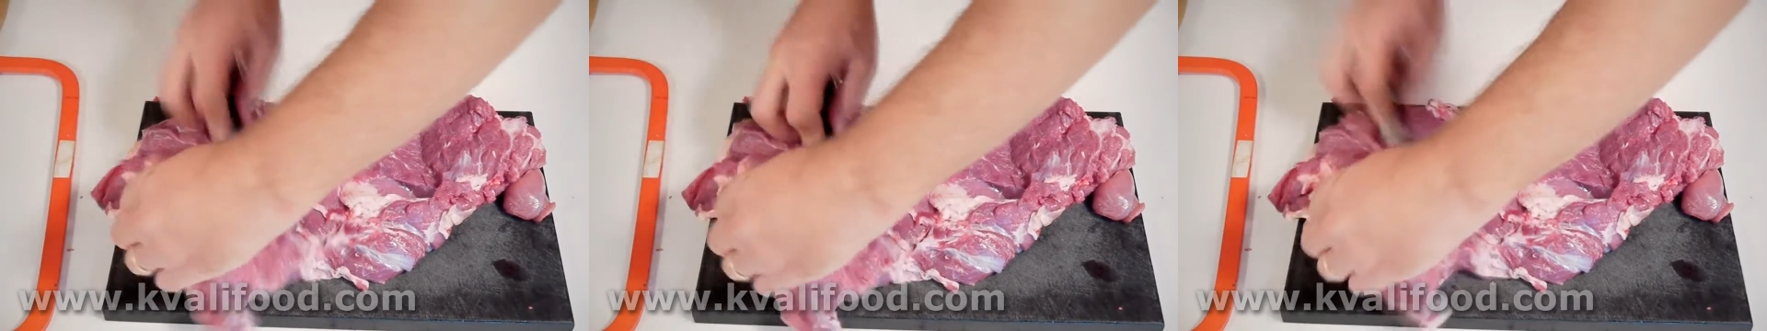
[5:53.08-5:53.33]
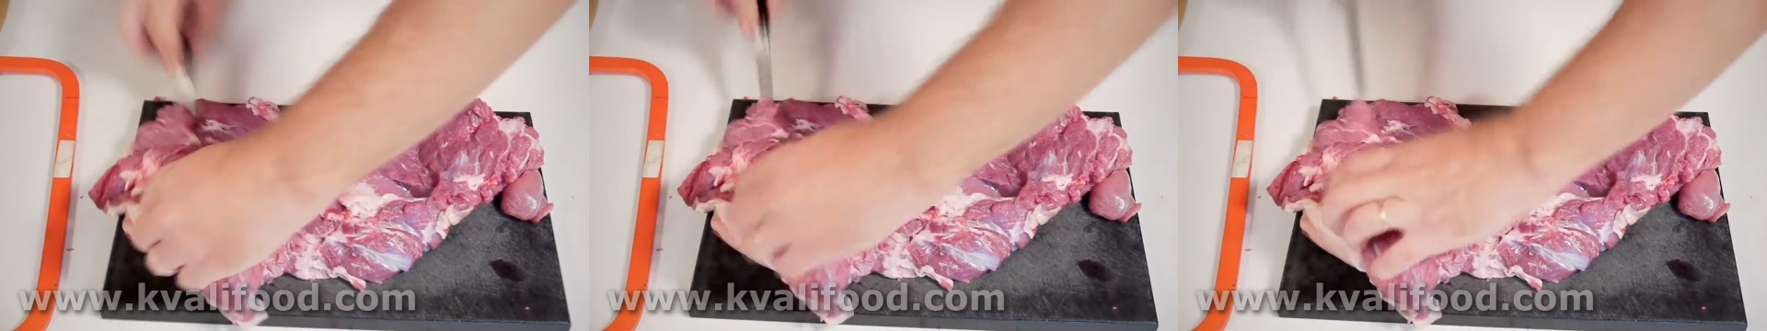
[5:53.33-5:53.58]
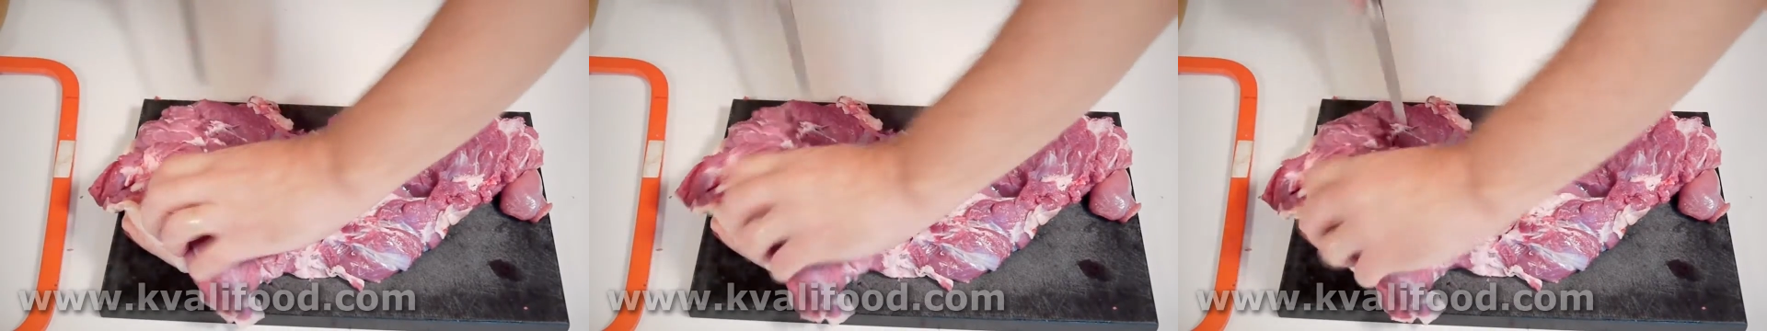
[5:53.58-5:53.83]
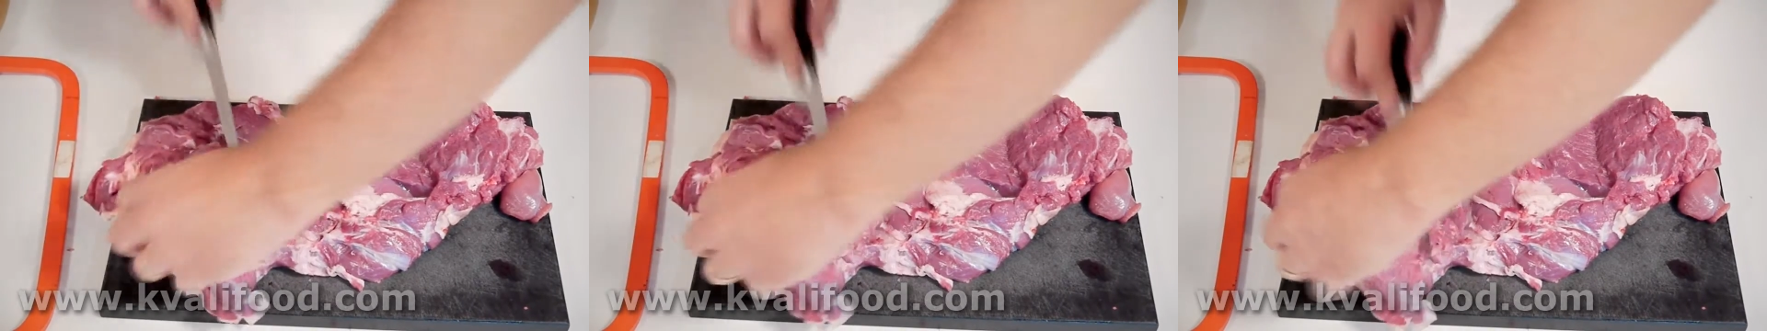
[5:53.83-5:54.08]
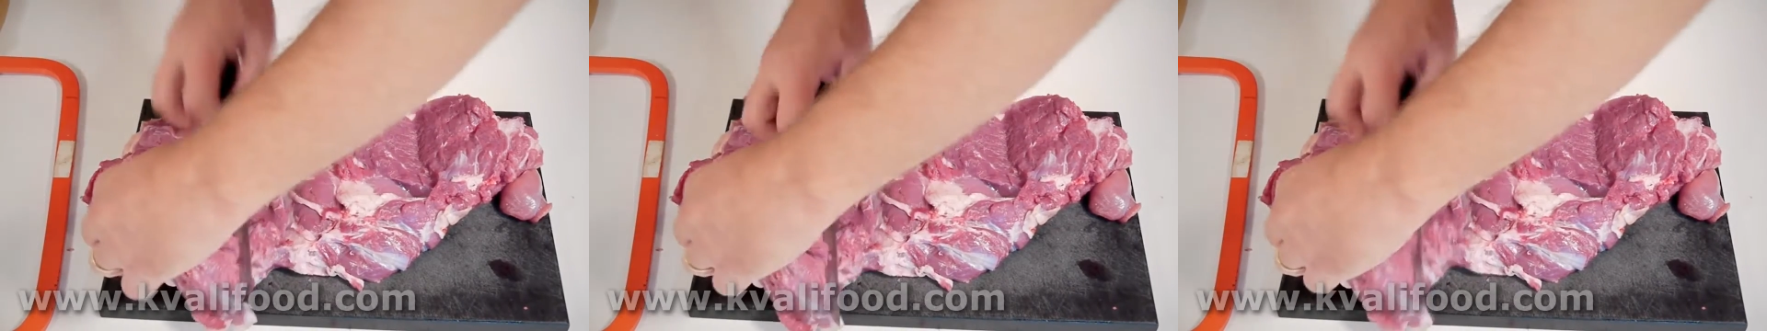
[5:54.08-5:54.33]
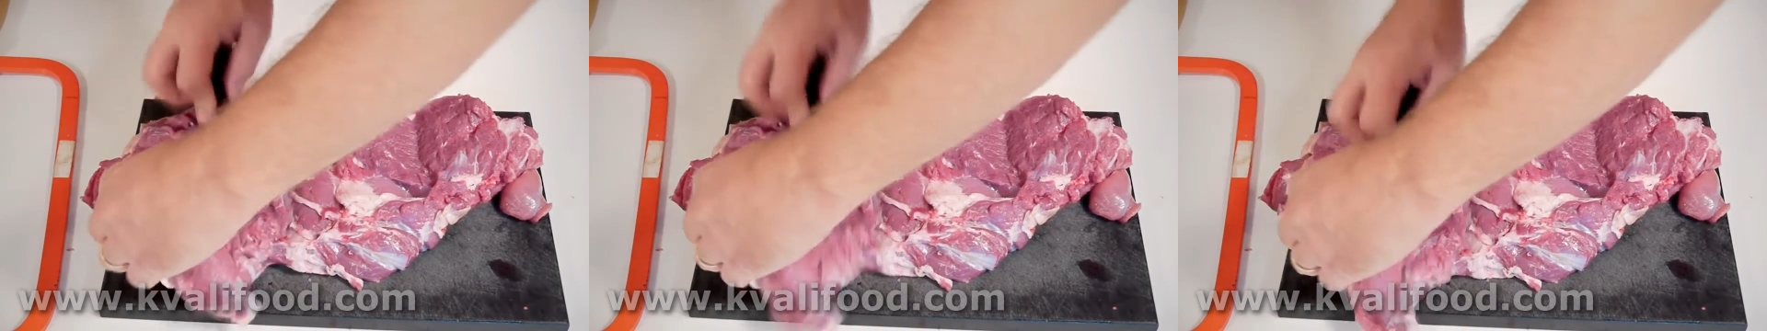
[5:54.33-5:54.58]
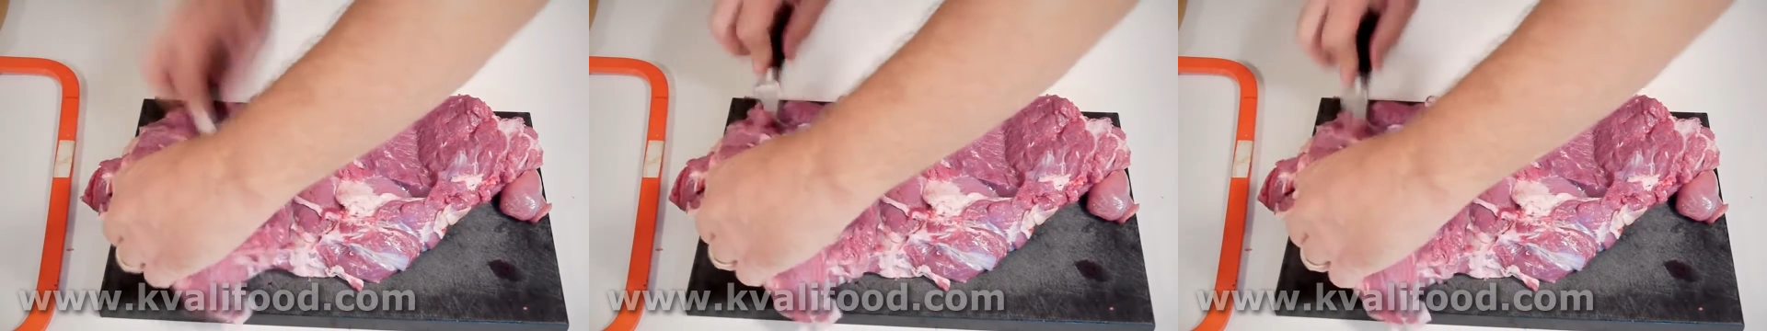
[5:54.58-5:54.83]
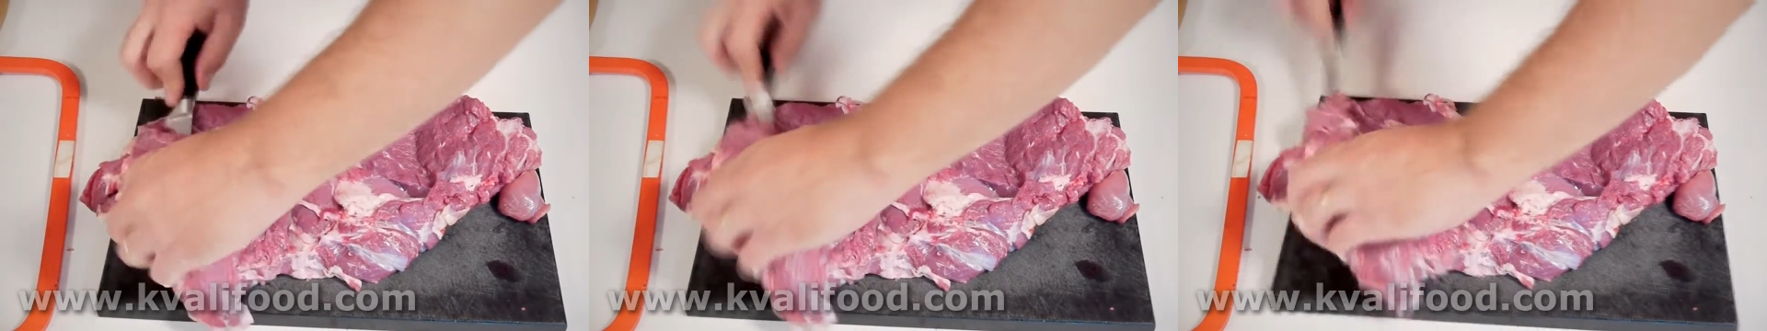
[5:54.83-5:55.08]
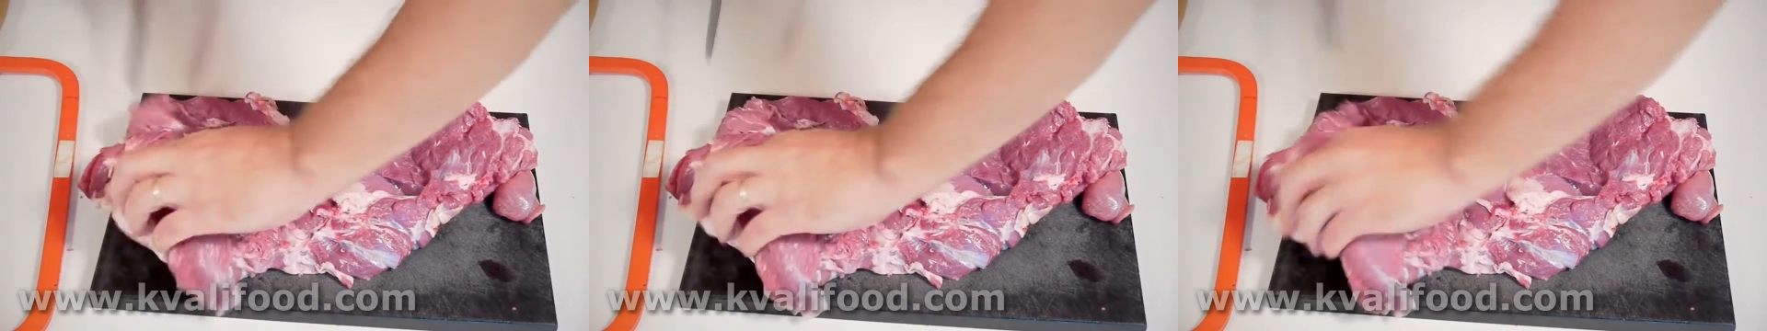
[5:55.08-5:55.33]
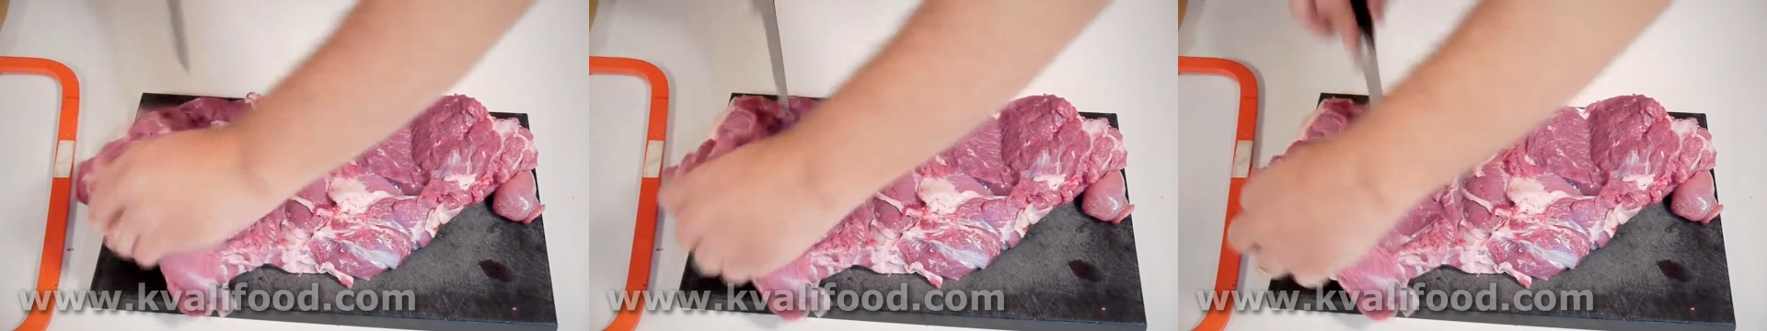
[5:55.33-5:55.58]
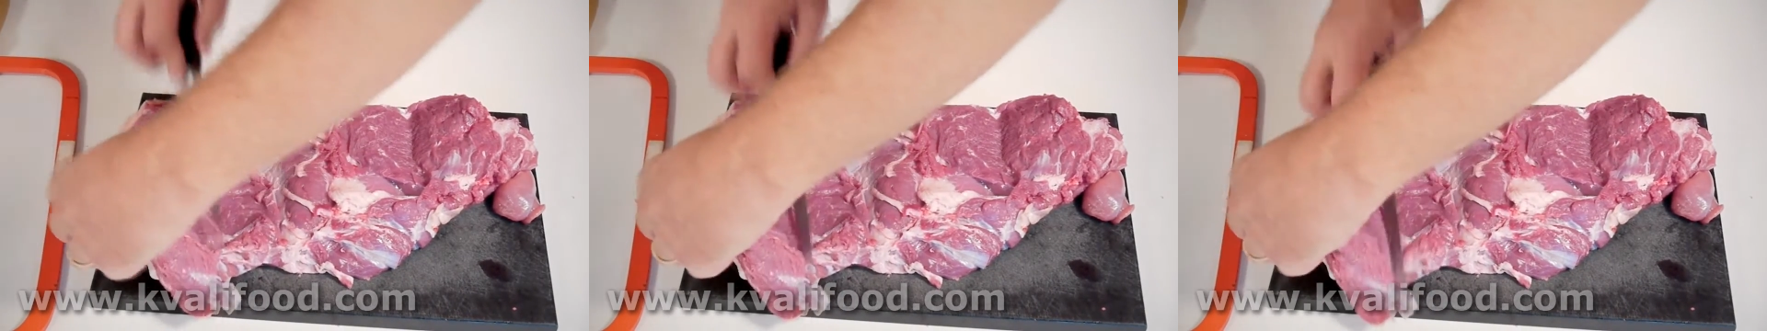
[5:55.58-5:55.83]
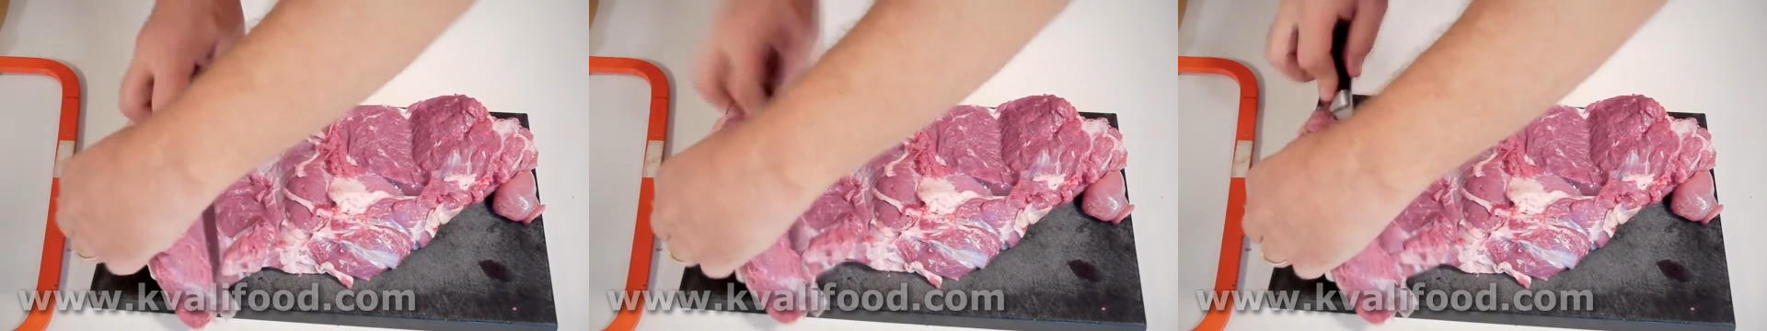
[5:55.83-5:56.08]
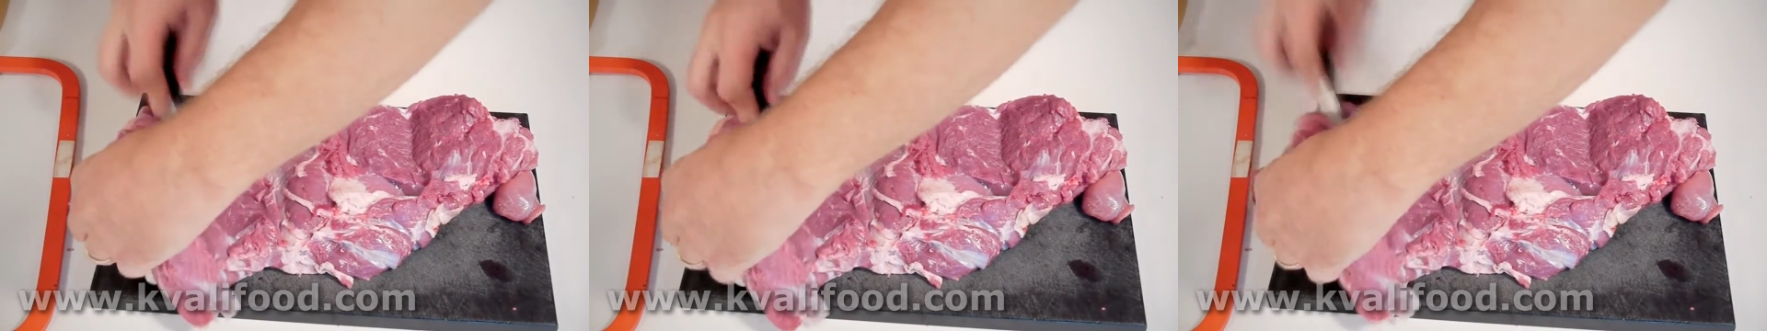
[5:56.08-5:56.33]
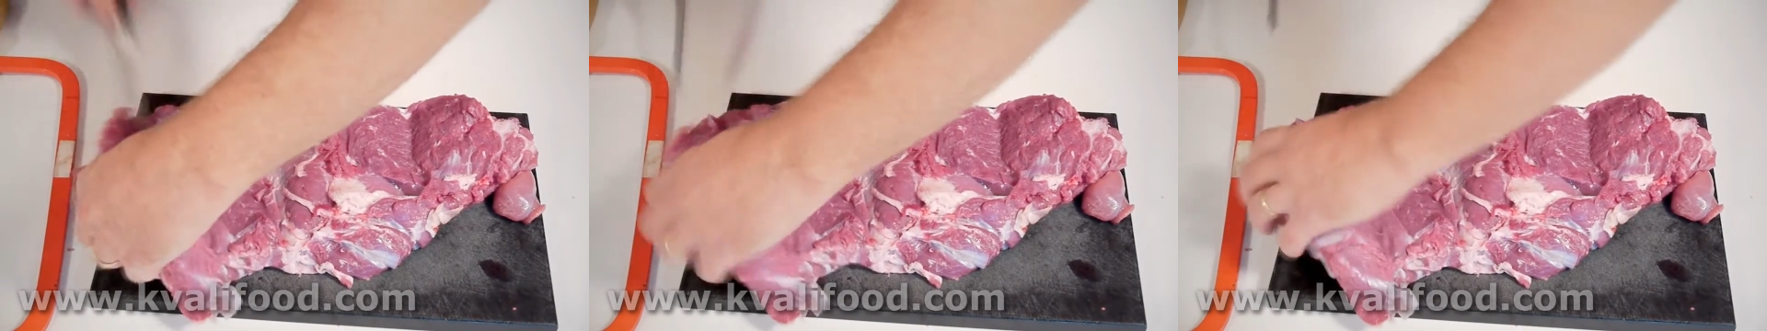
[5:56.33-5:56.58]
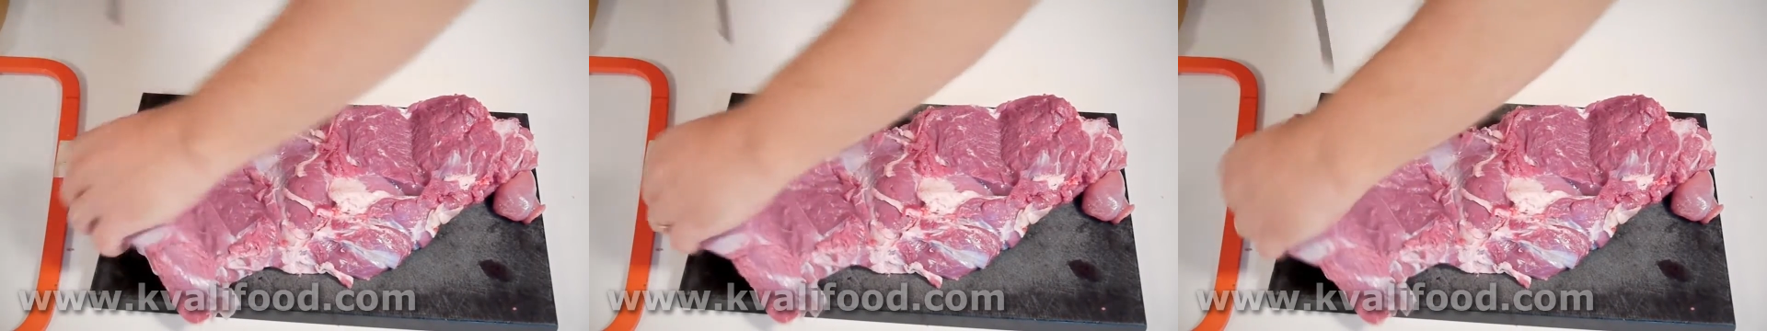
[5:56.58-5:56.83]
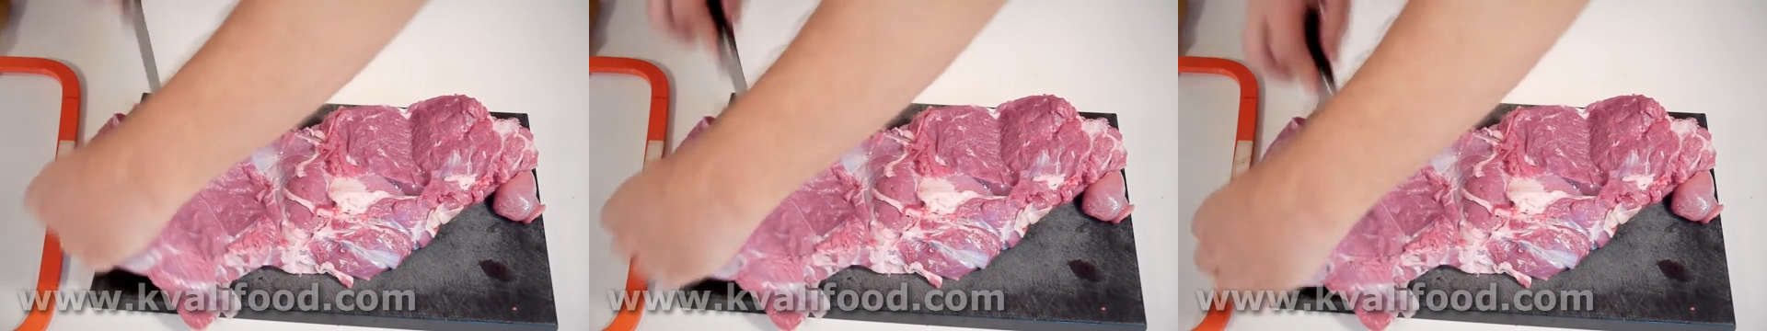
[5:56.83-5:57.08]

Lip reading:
[unreadable: no face in view]